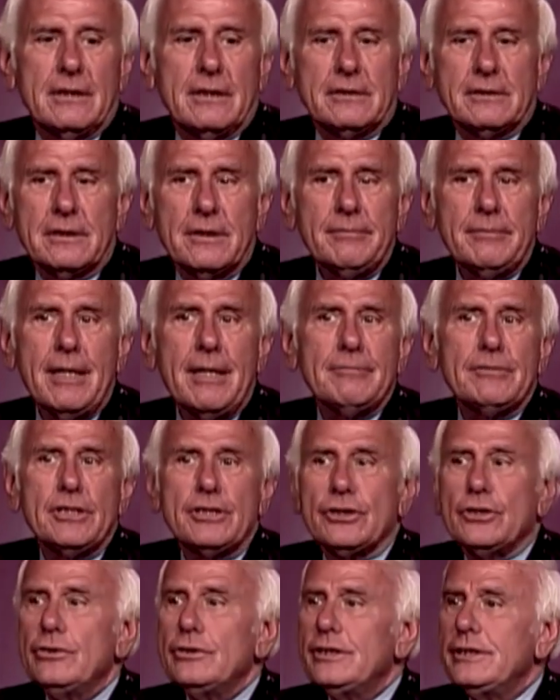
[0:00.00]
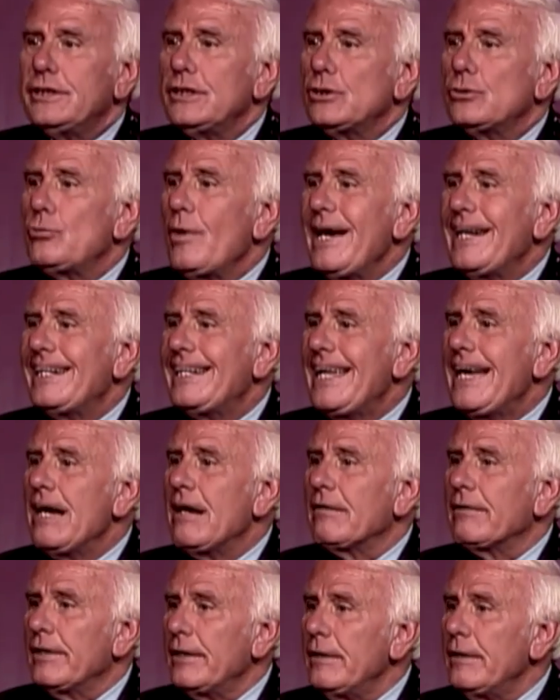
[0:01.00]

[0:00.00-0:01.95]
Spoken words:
and sometimes it's good to just write it out.